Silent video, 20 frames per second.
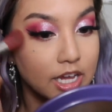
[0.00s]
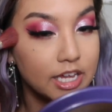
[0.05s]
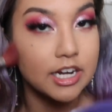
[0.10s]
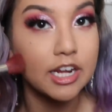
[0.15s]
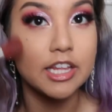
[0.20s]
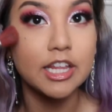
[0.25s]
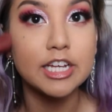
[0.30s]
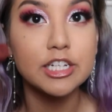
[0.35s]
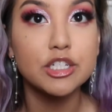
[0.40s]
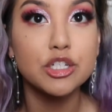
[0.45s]

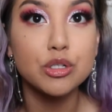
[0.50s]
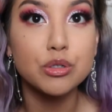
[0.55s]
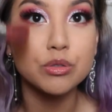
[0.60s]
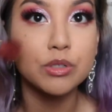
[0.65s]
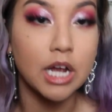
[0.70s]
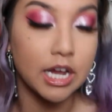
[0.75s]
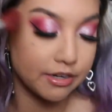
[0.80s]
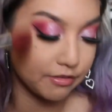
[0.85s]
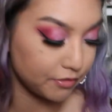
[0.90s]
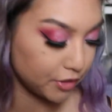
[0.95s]
And I like
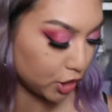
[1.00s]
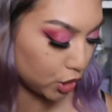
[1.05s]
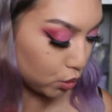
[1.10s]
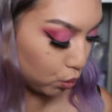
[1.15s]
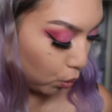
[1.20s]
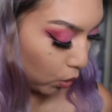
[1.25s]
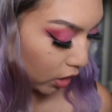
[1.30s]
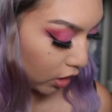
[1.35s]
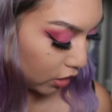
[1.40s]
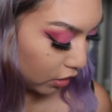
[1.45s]
to kind of
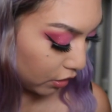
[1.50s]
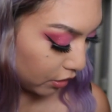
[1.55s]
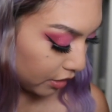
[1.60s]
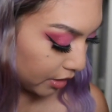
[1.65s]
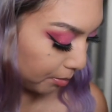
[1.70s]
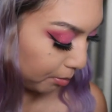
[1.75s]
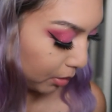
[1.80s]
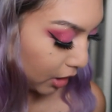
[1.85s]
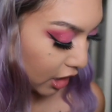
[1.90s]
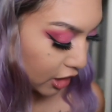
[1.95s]
swirl
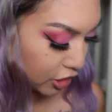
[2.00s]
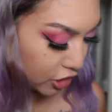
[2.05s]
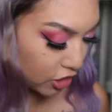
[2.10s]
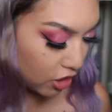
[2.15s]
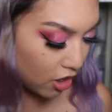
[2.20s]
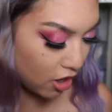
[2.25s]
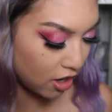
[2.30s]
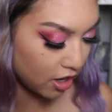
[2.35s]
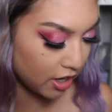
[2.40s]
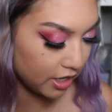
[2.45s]
the blush
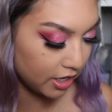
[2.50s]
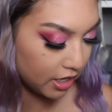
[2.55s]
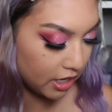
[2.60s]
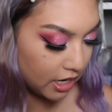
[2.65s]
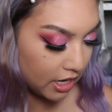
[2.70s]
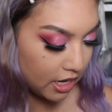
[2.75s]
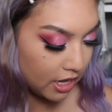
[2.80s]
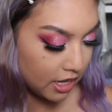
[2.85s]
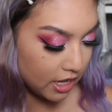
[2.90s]
on,